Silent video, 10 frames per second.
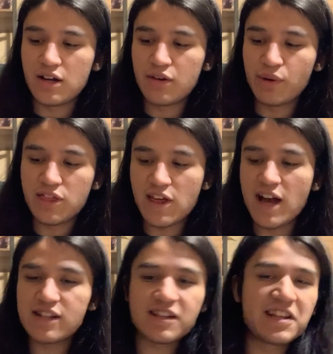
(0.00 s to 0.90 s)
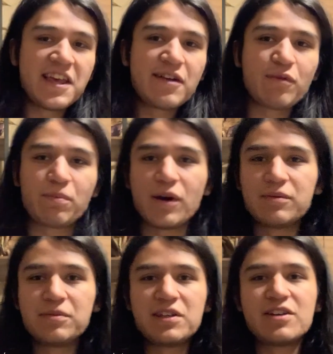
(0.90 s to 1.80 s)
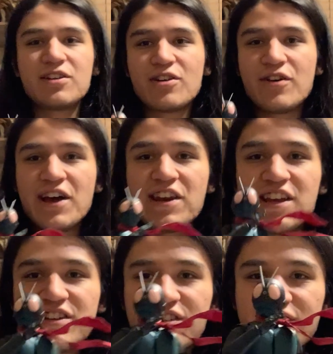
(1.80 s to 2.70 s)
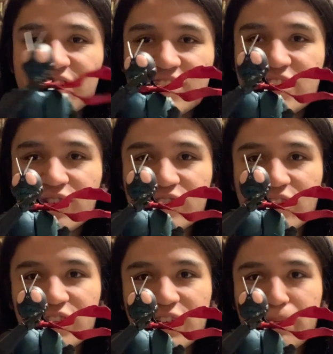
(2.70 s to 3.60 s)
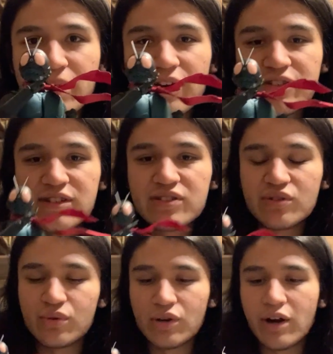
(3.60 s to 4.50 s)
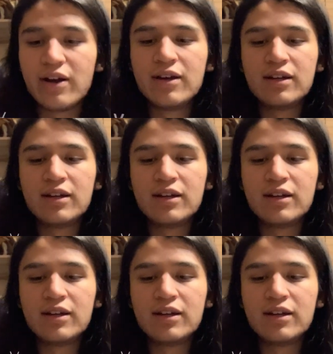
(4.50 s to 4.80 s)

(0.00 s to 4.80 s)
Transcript: With that, I think we're probably going to go ahead and just either start the comparisons or